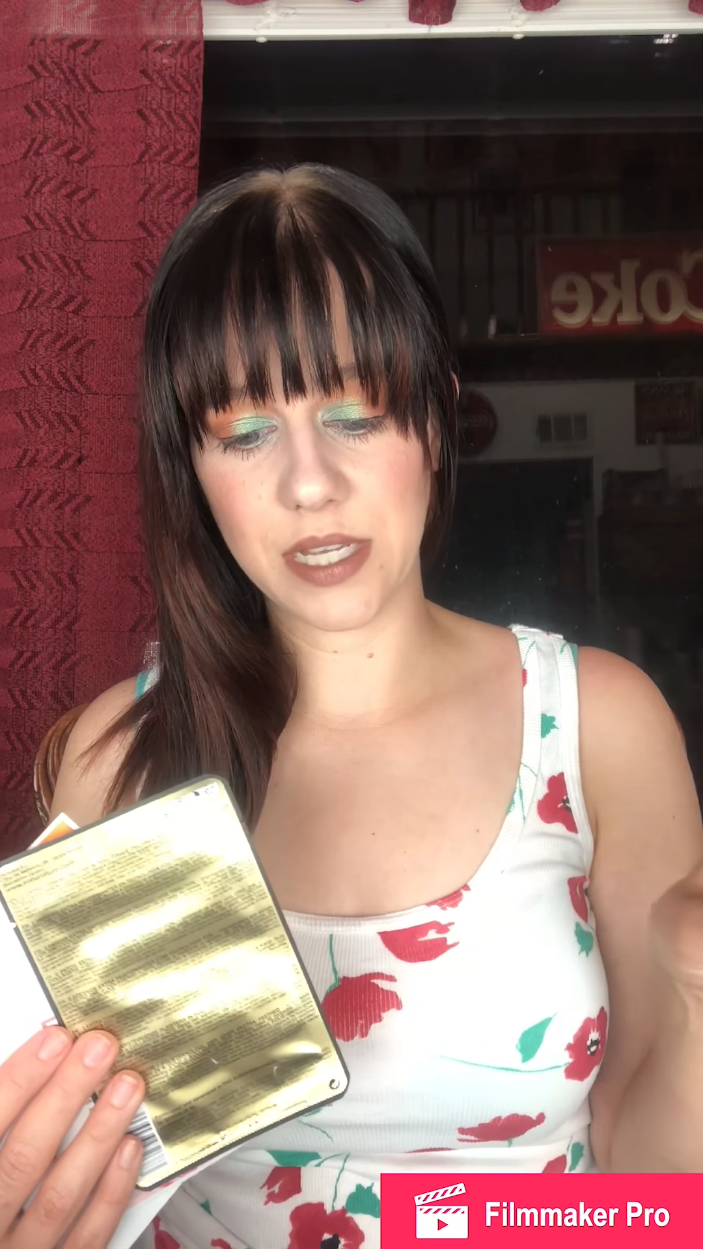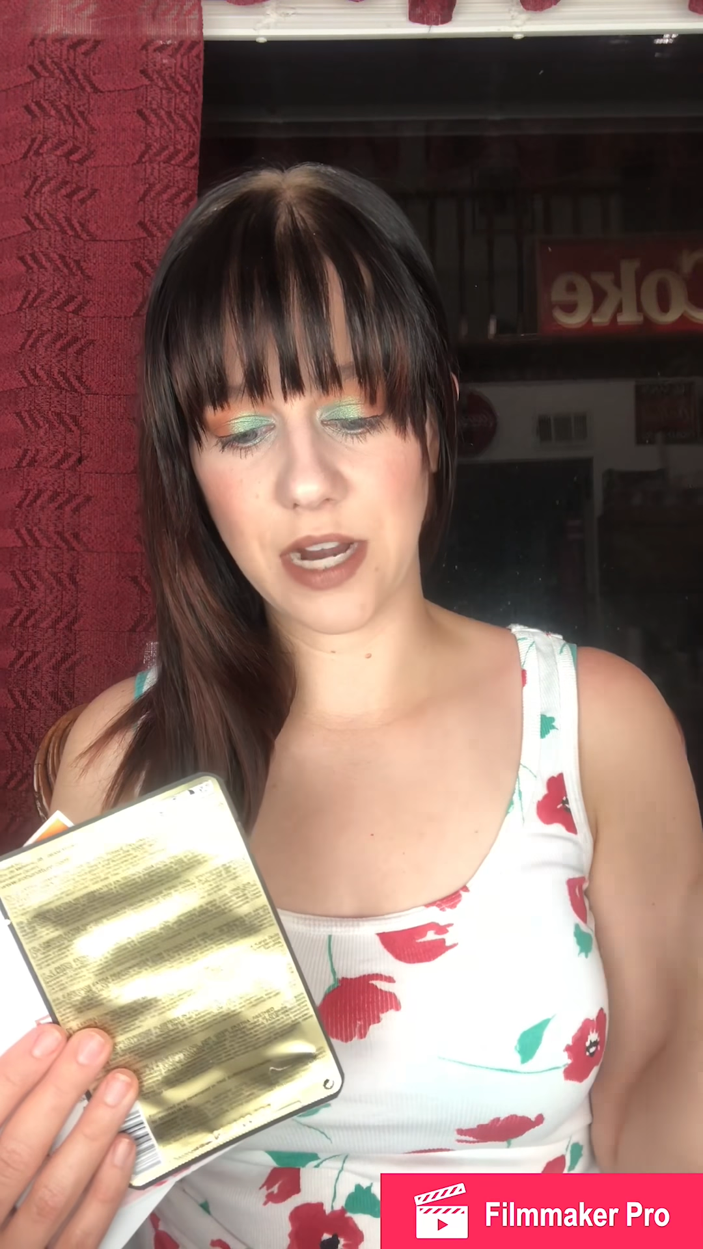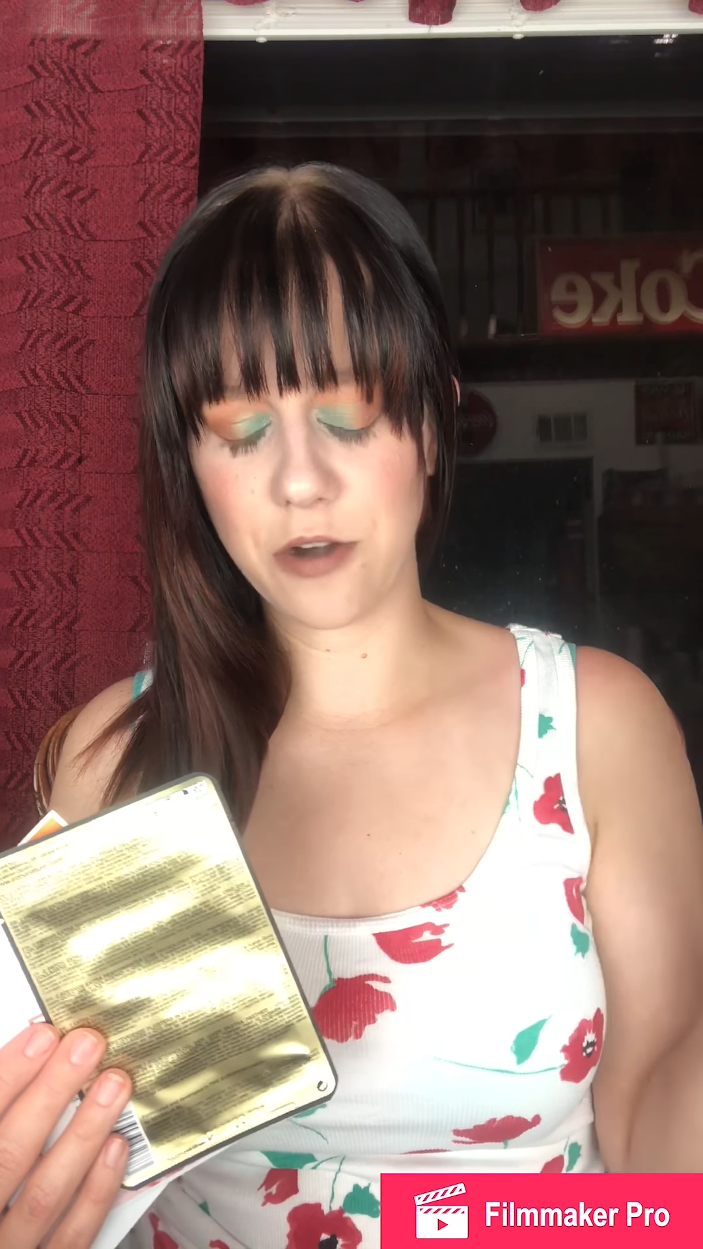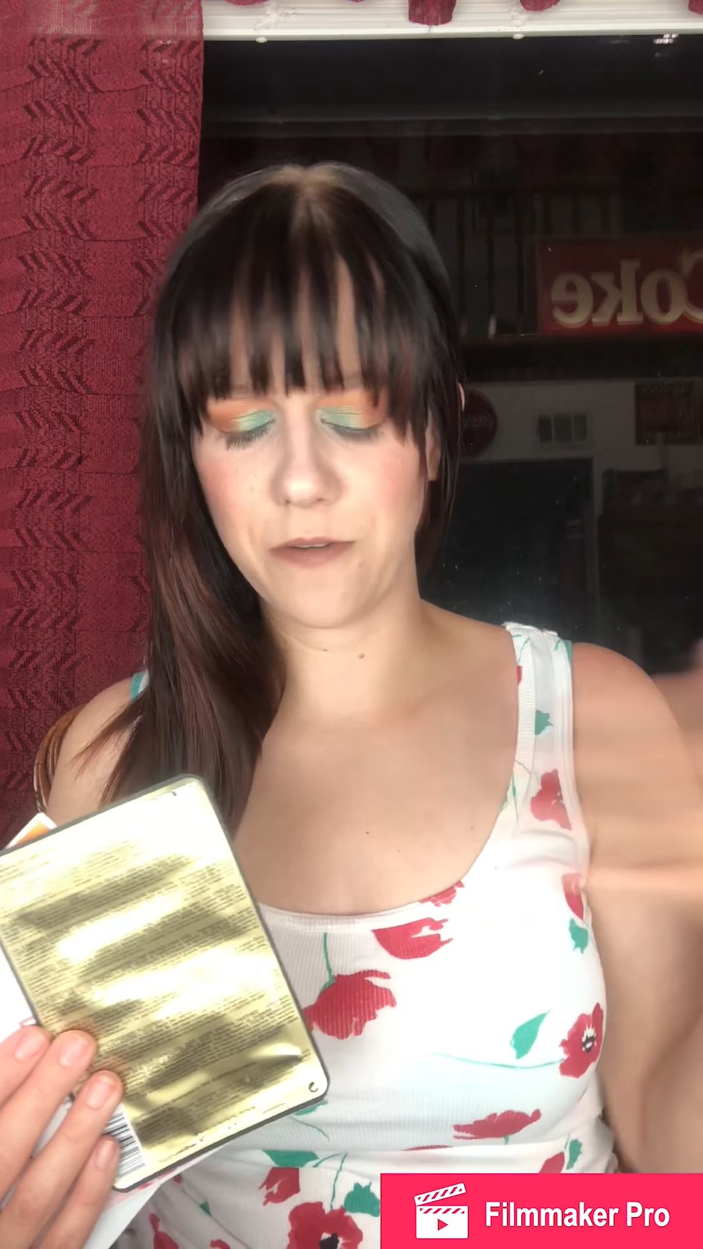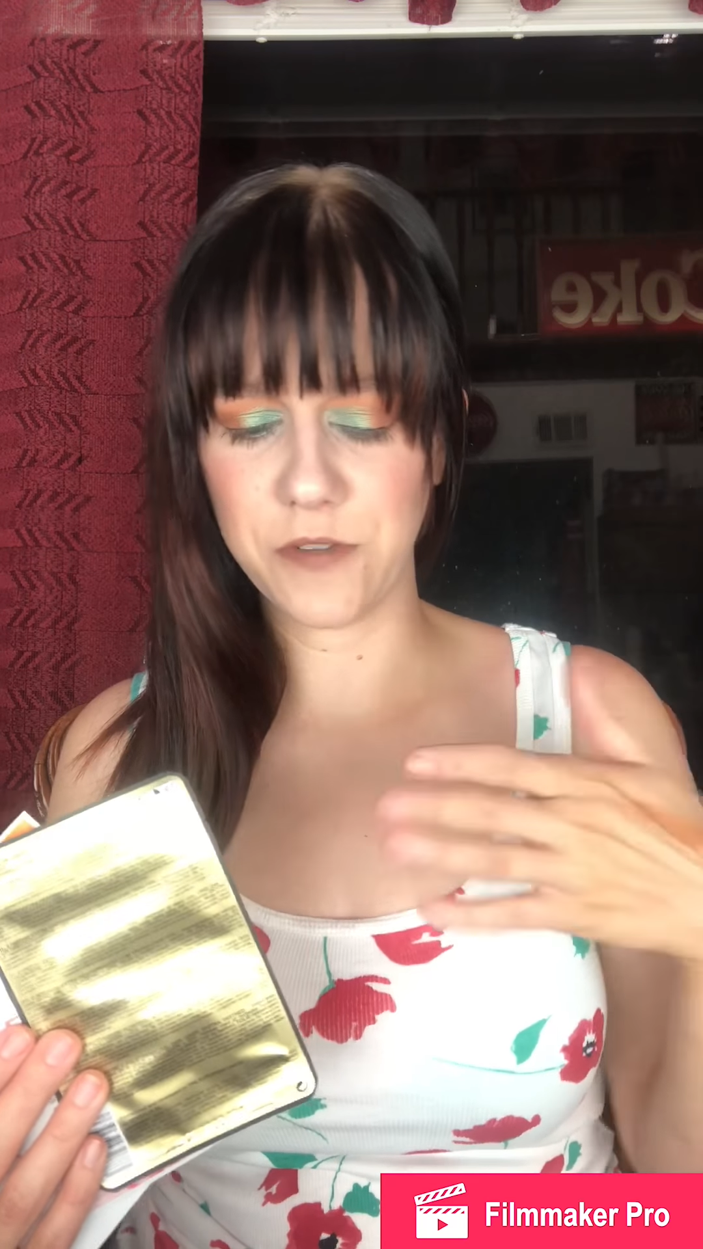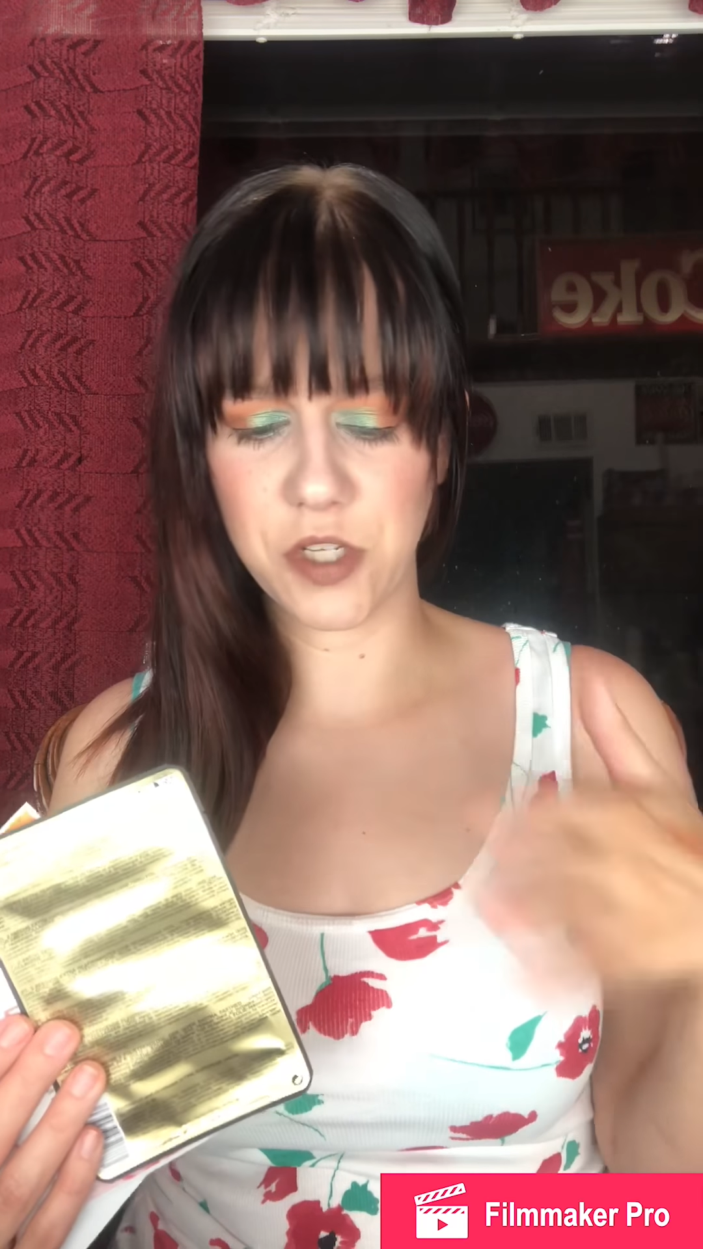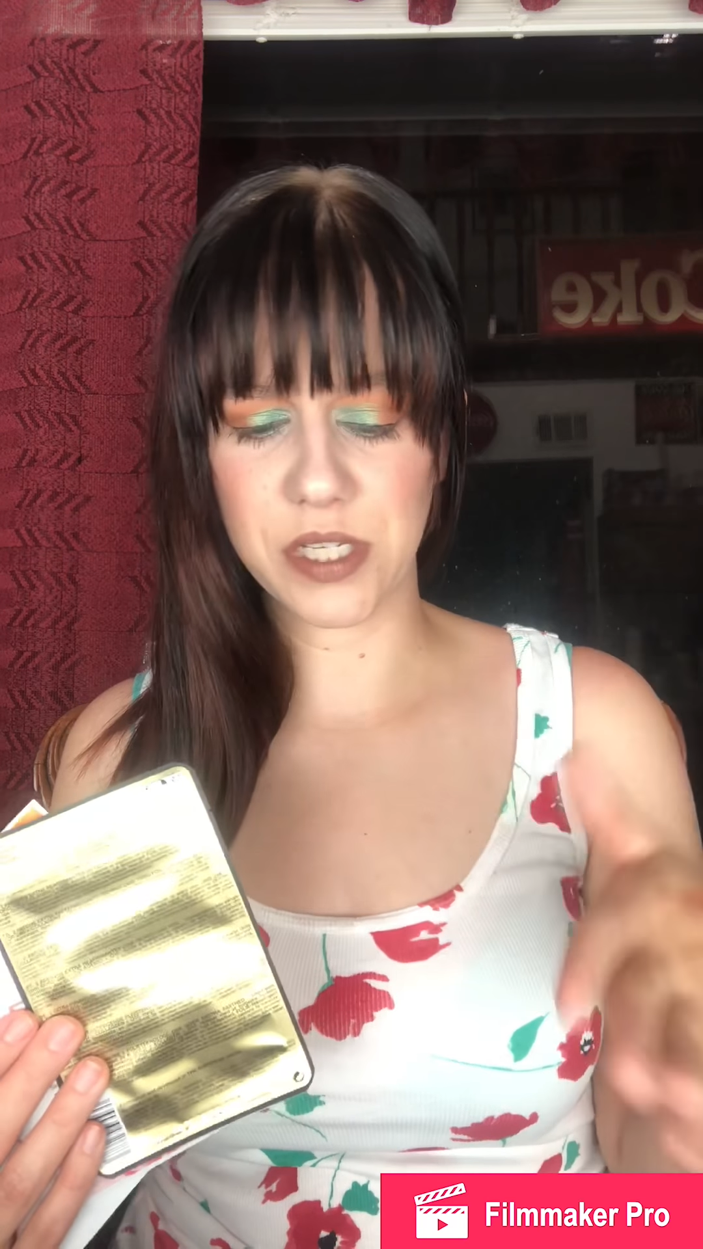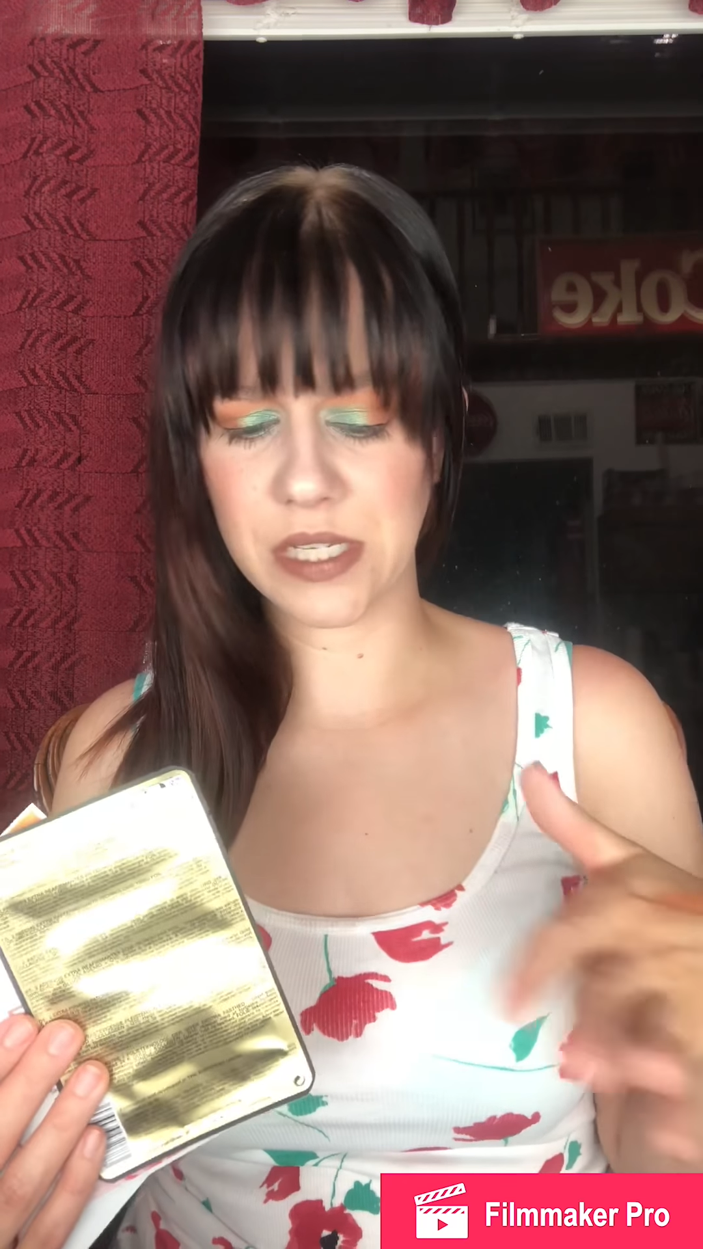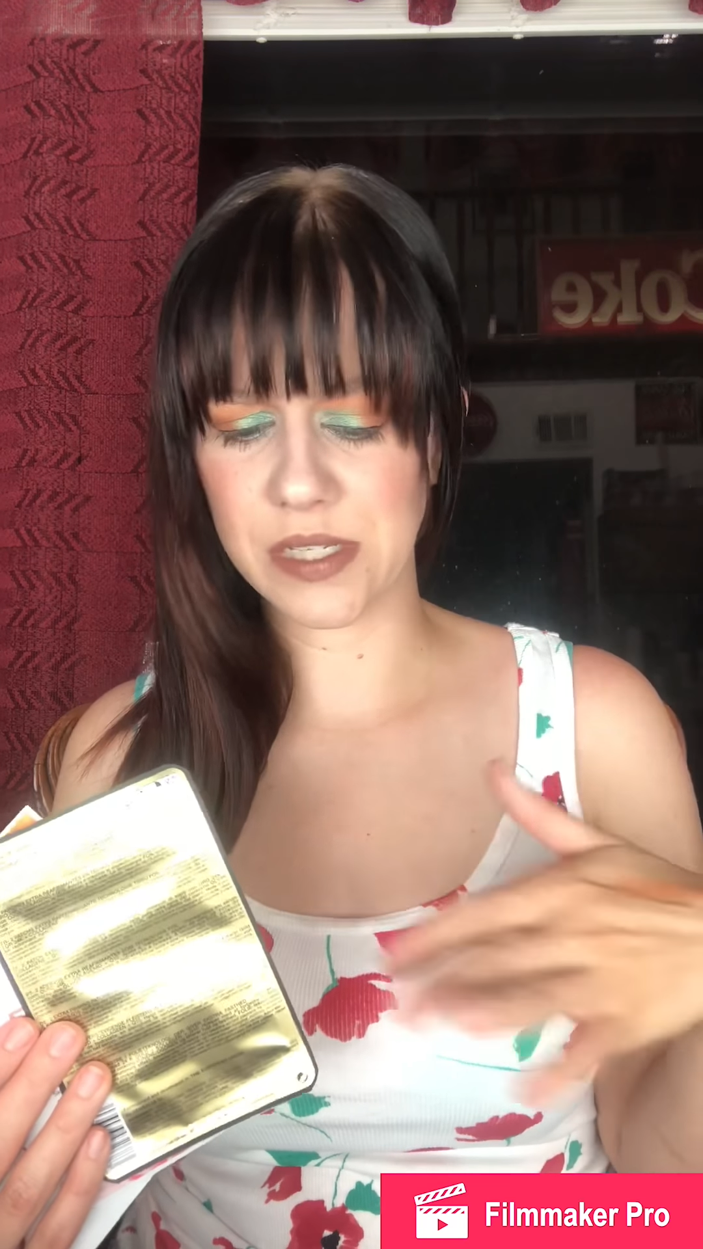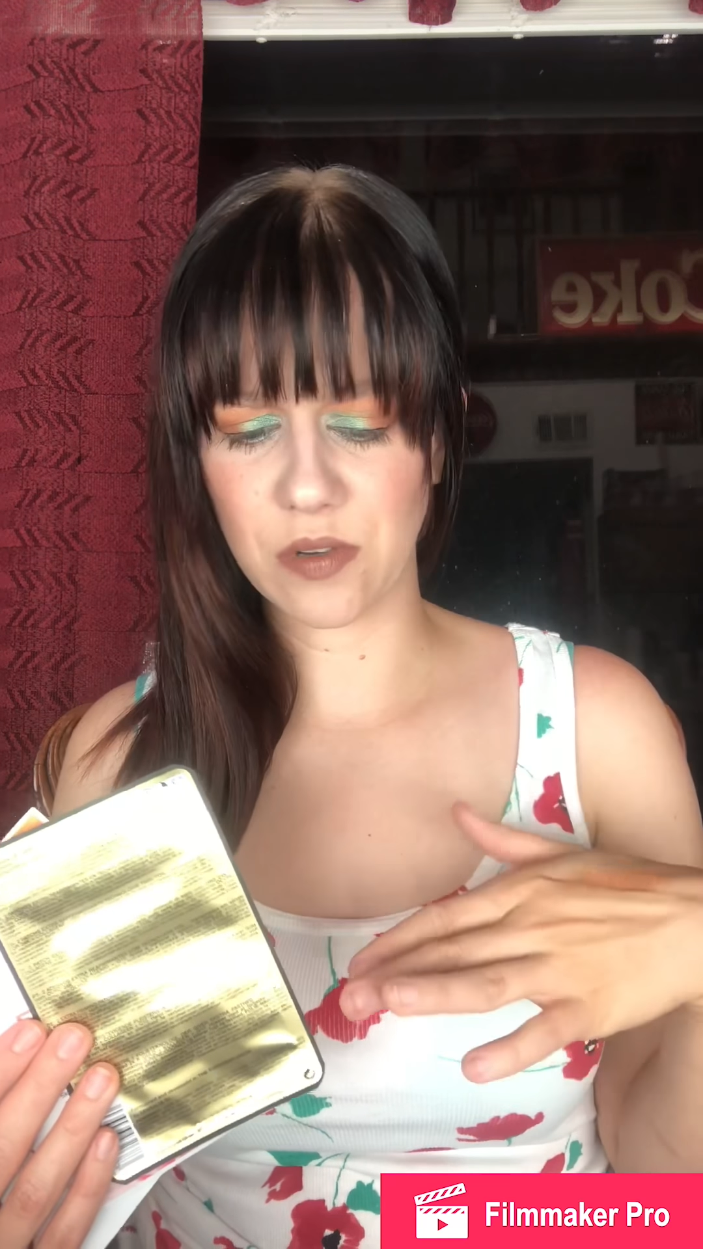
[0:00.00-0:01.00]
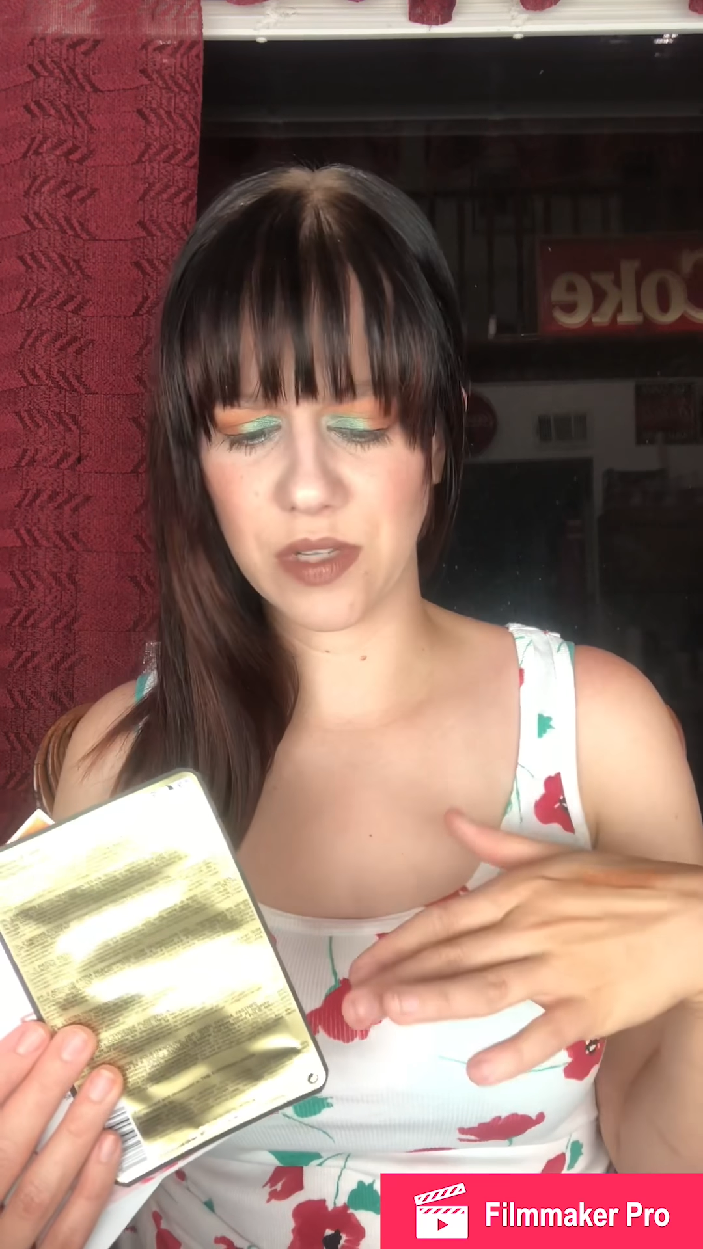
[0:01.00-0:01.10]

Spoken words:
I don't know if it's just because they're